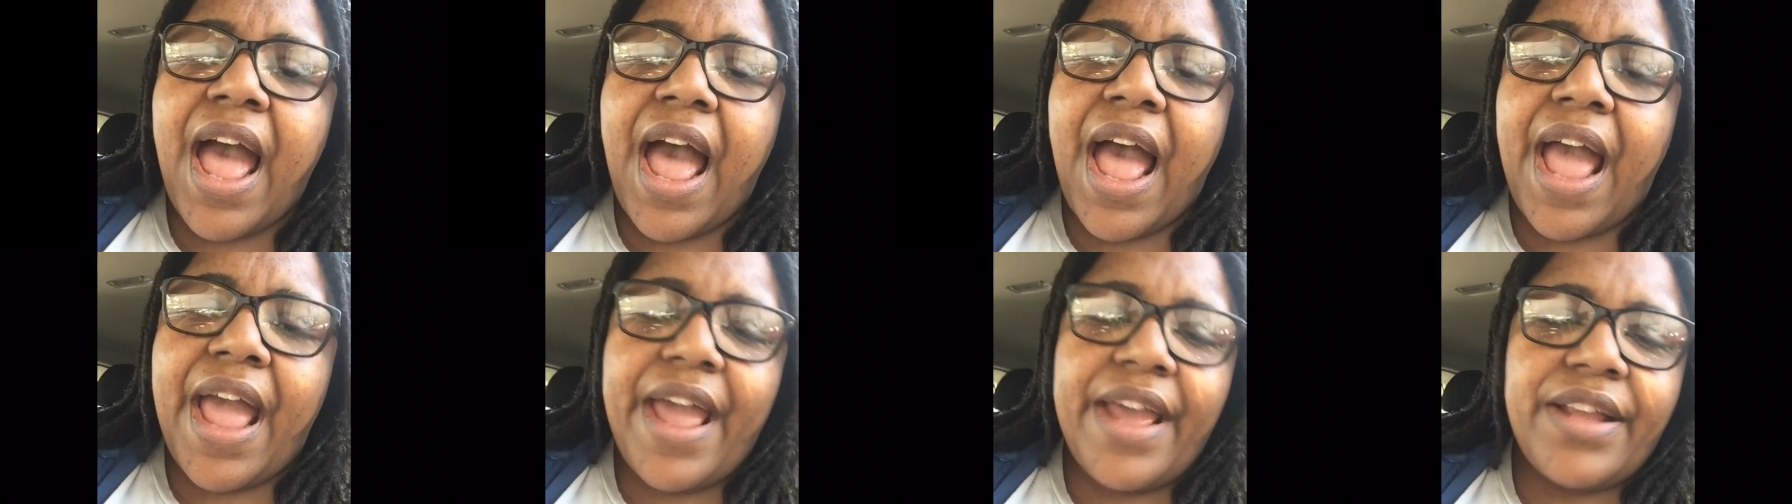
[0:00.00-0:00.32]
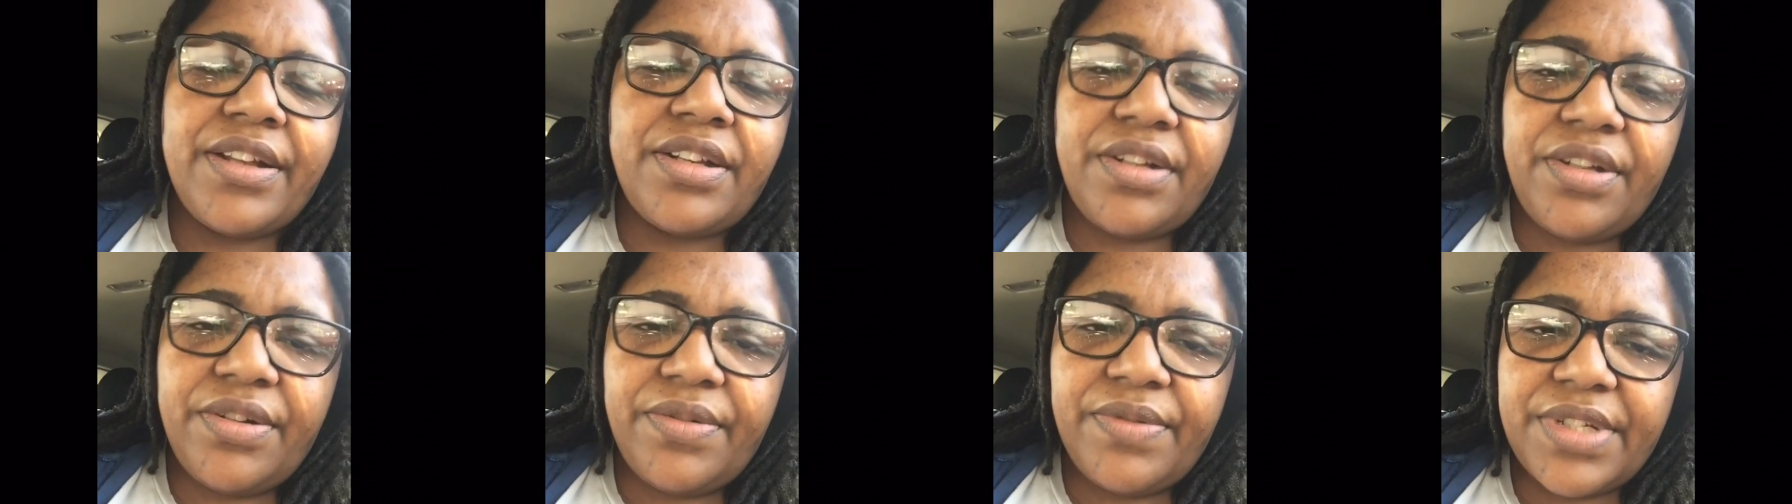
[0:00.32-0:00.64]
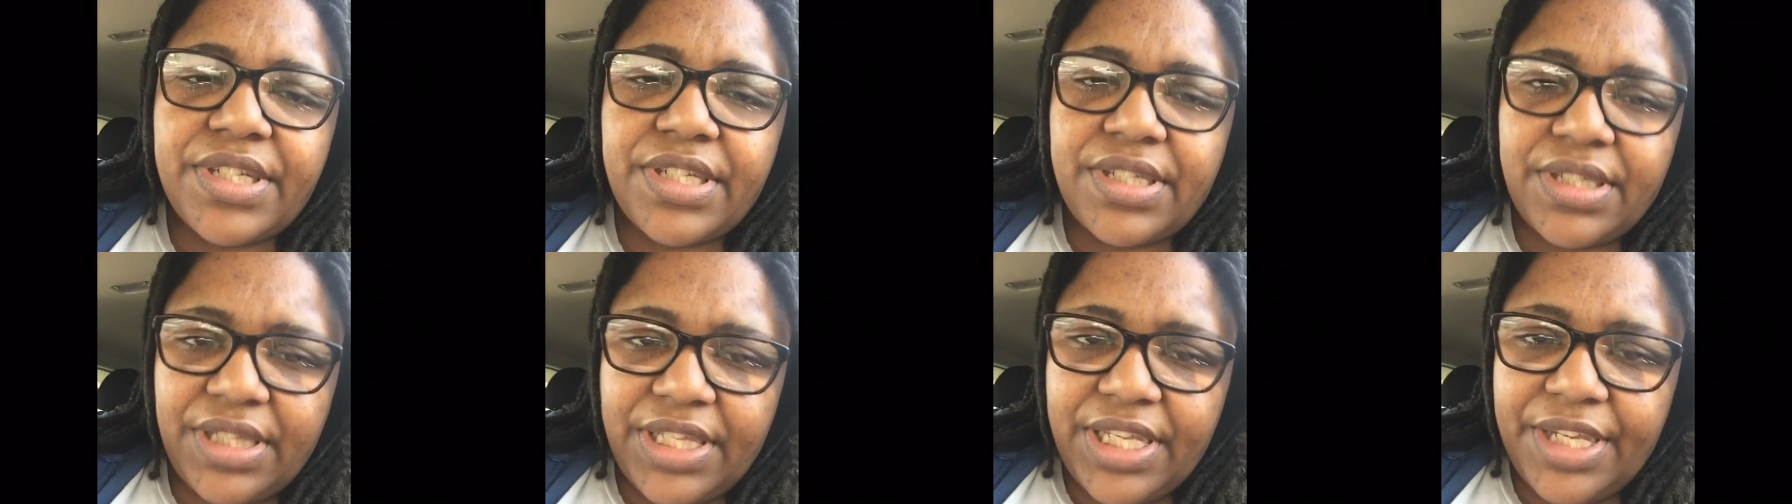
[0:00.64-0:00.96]
I had to do a
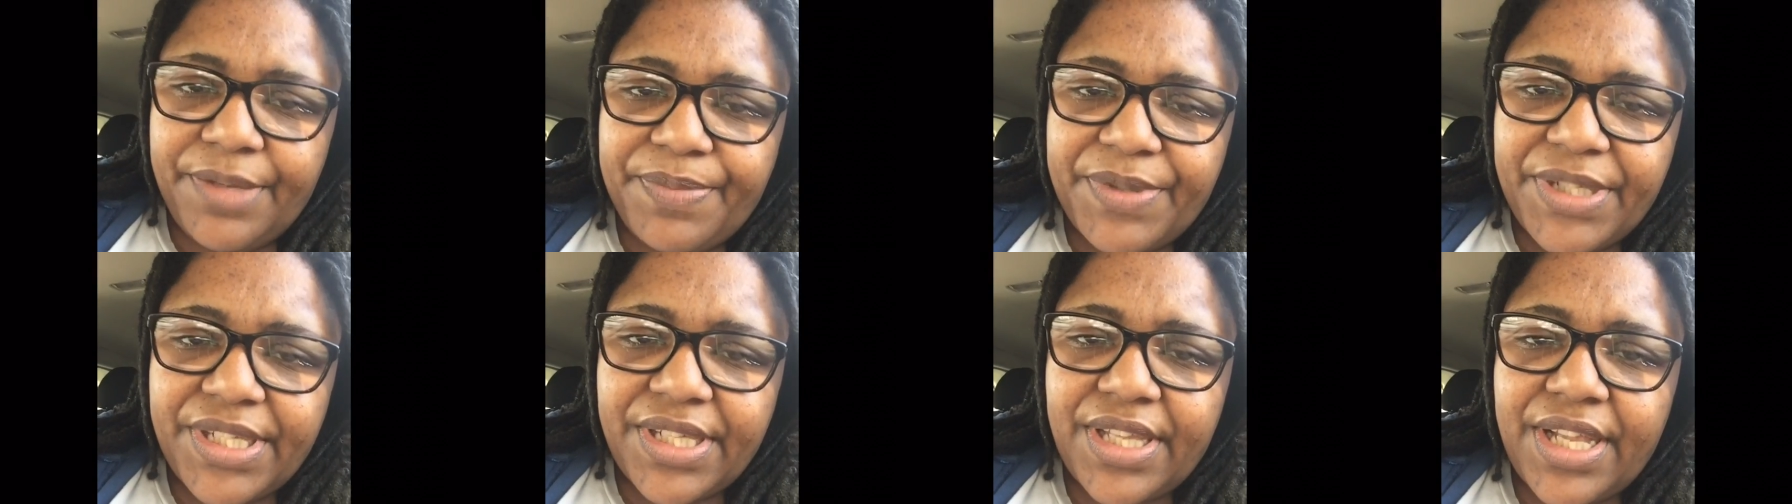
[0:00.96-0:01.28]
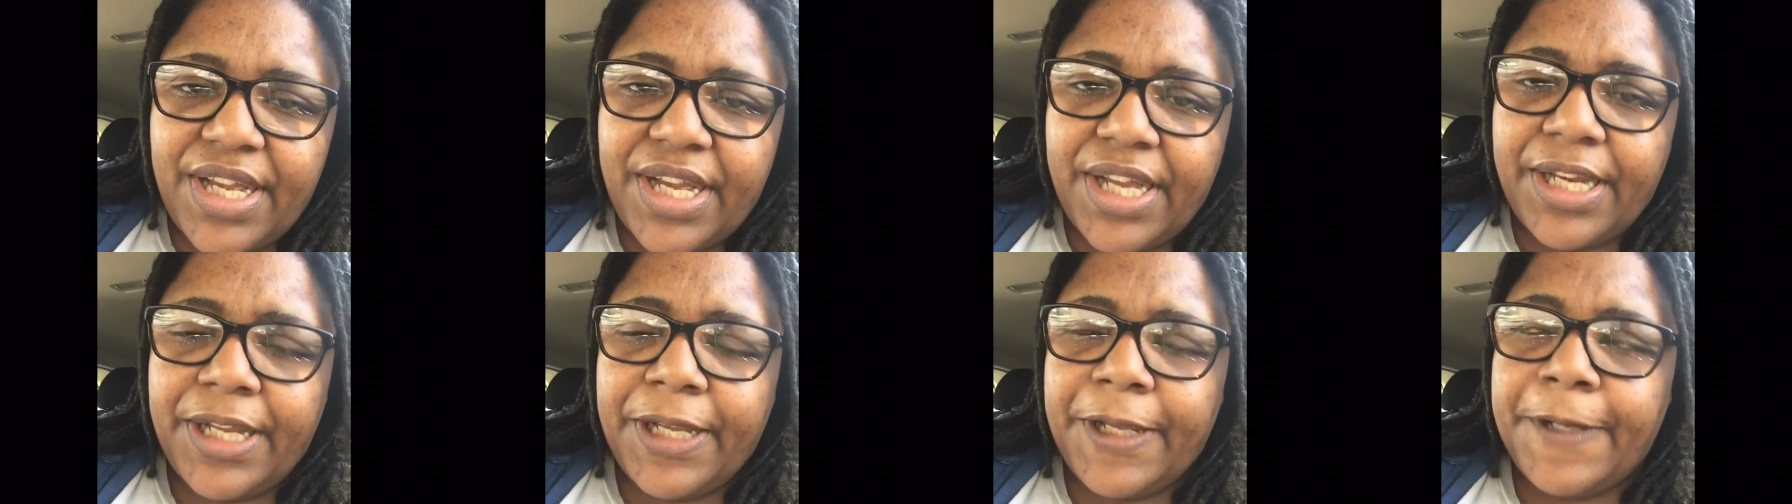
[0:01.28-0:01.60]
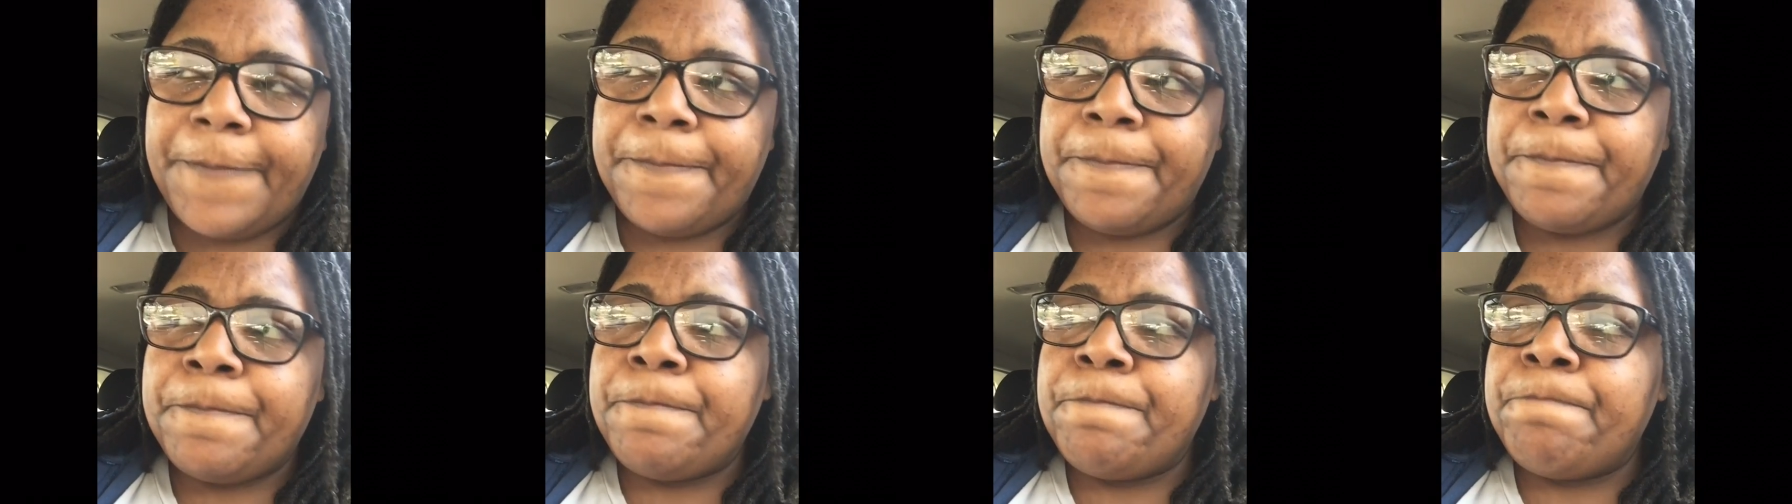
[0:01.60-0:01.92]
sleep
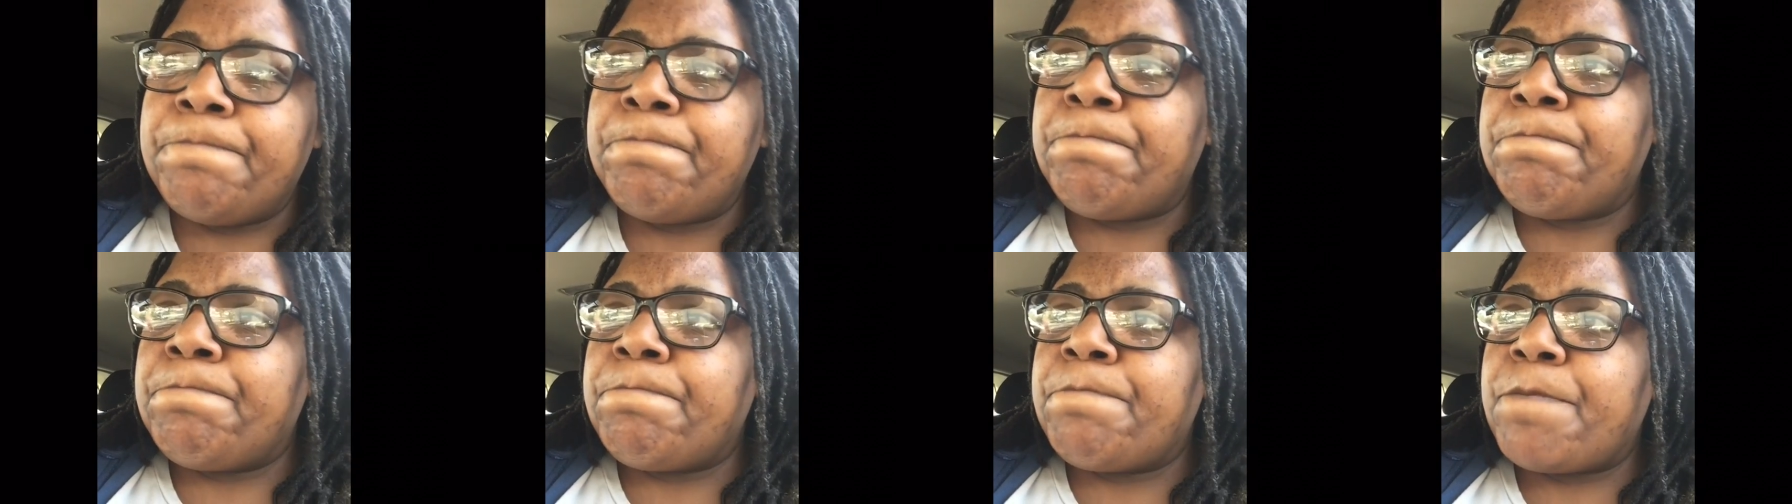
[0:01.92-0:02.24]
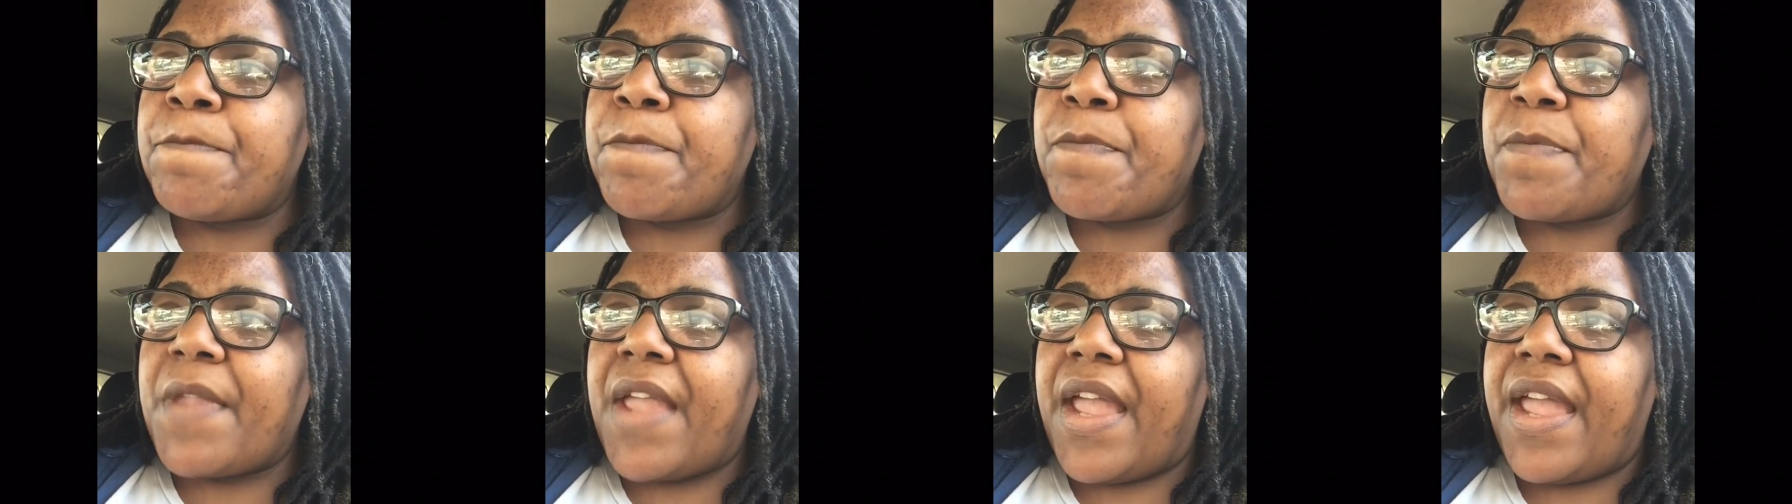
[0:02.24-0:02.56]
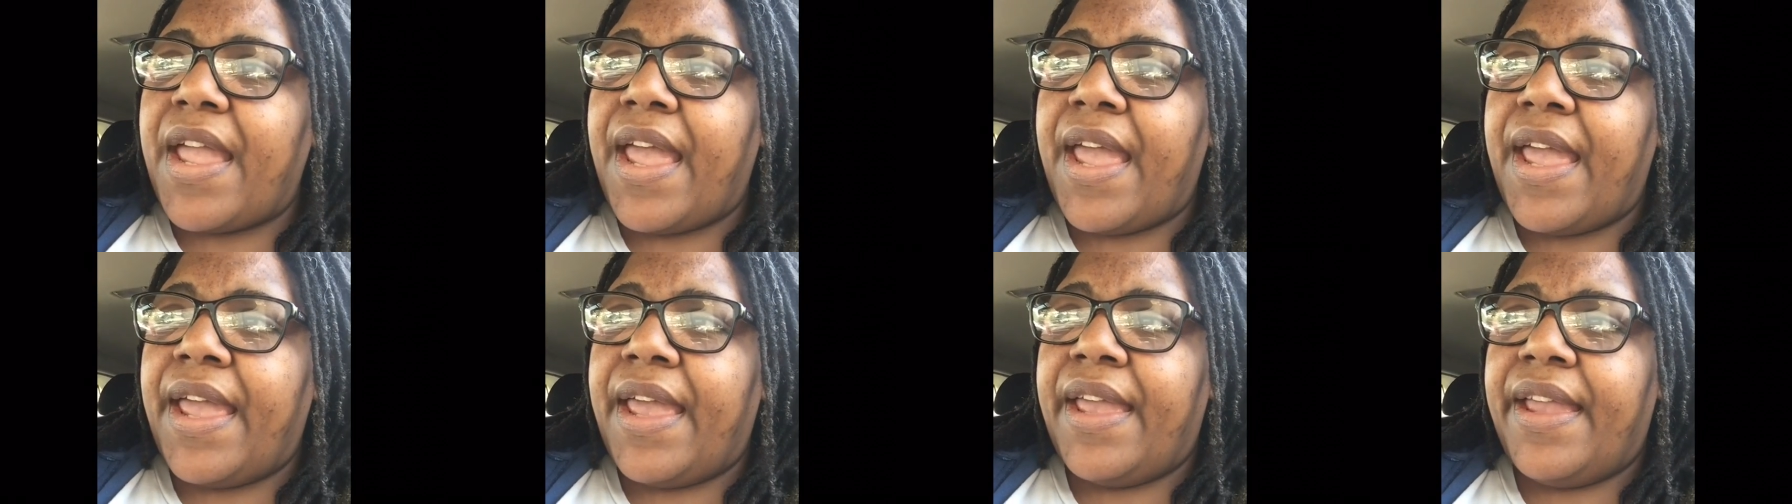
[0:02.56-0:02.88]
study,
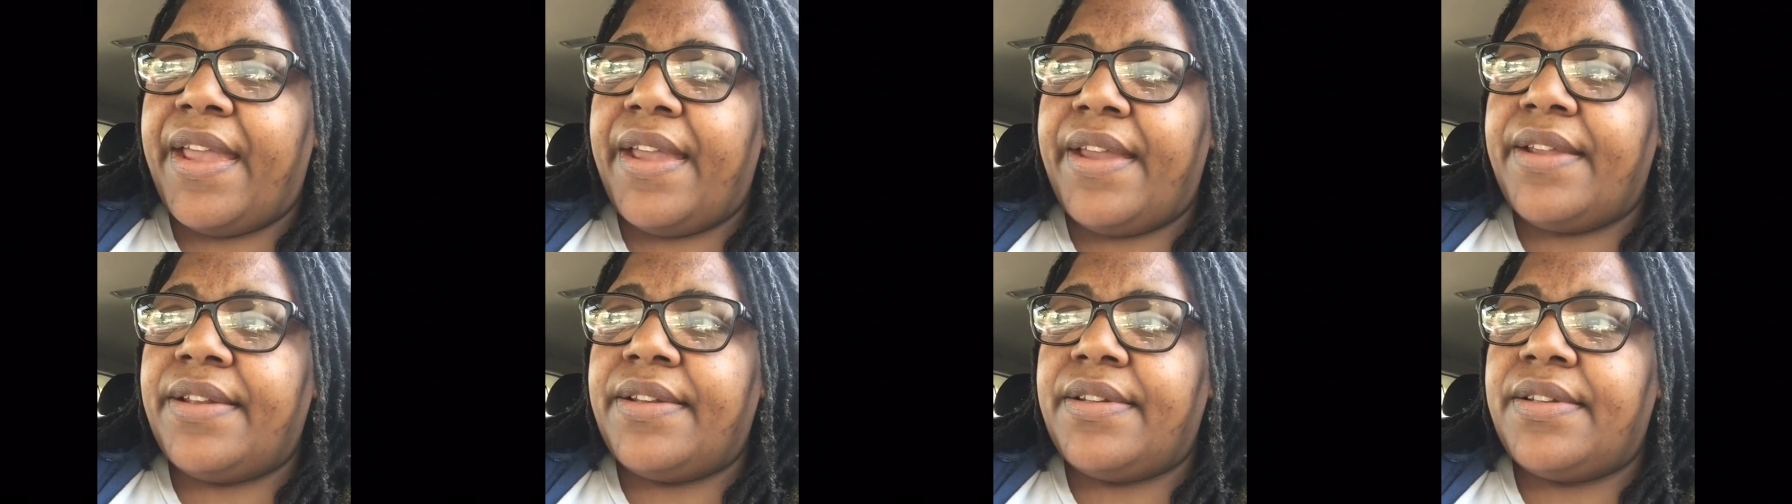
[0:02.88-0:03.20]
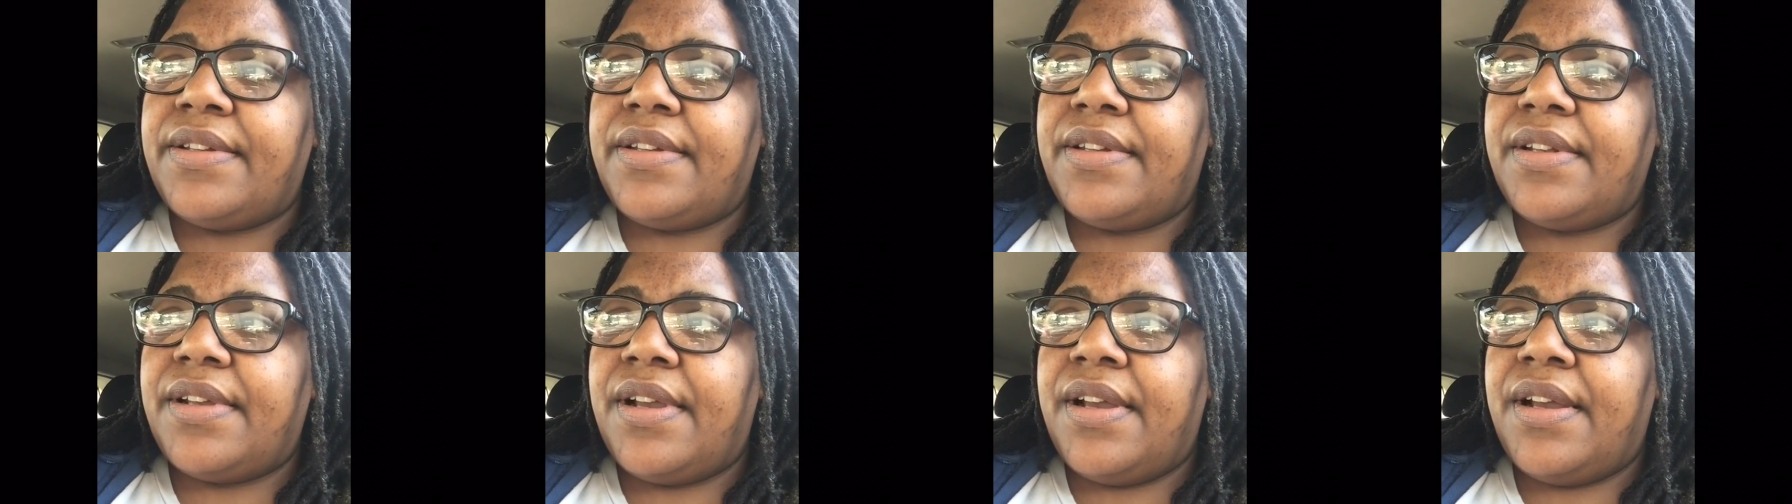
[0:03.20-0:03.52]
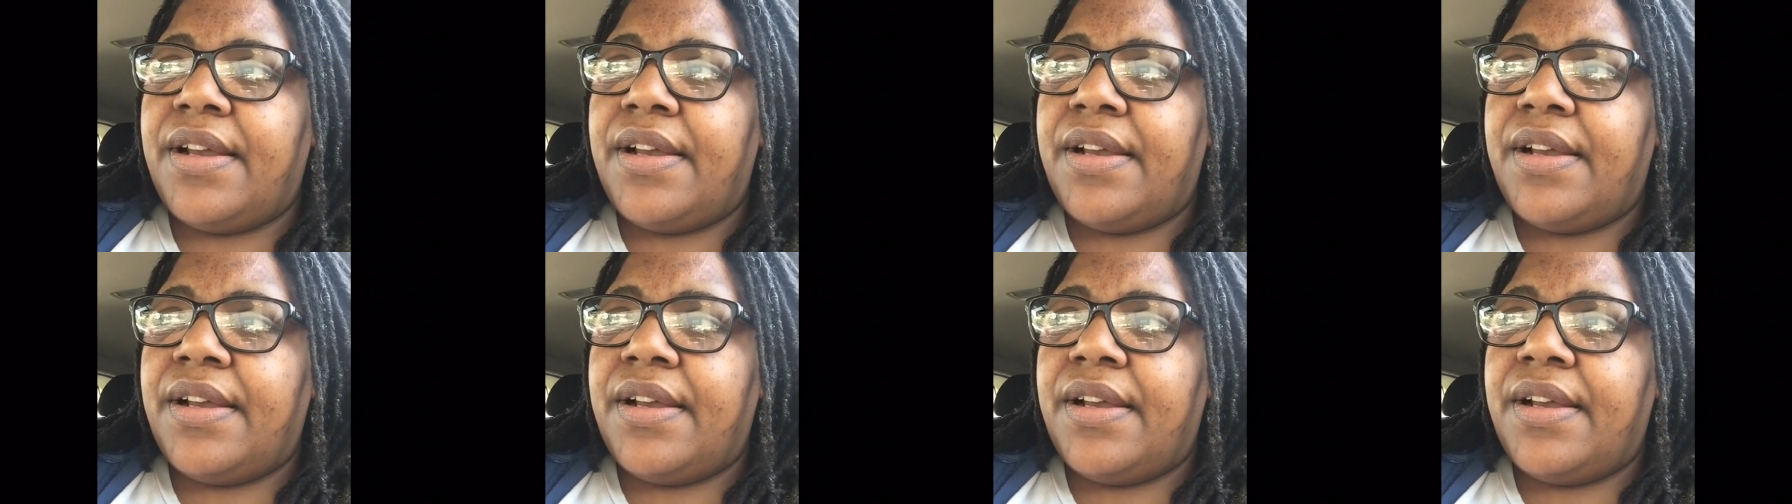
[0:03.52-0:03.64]
and